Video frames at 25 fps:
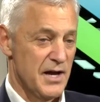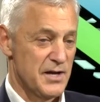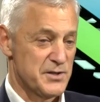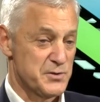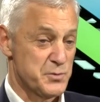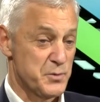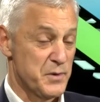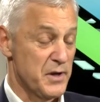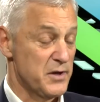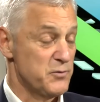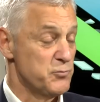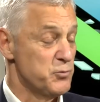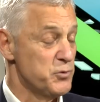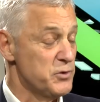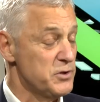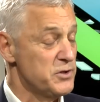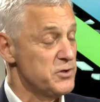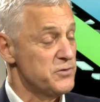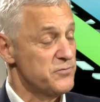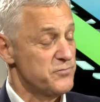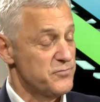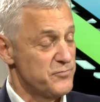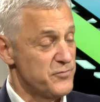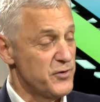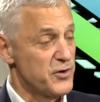So we had
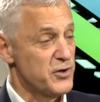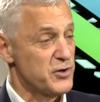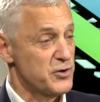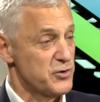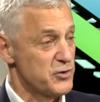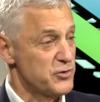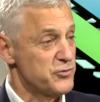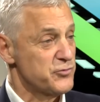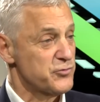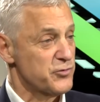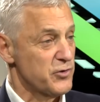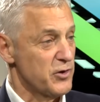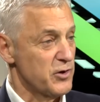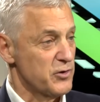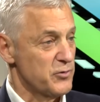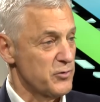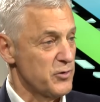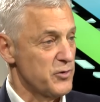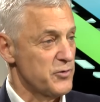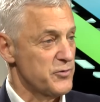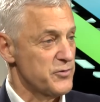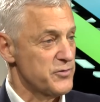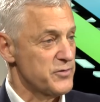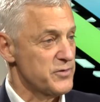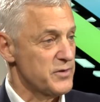really very good, strong
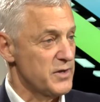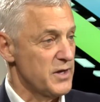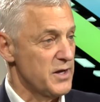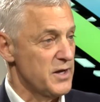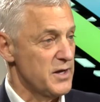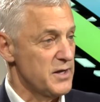growth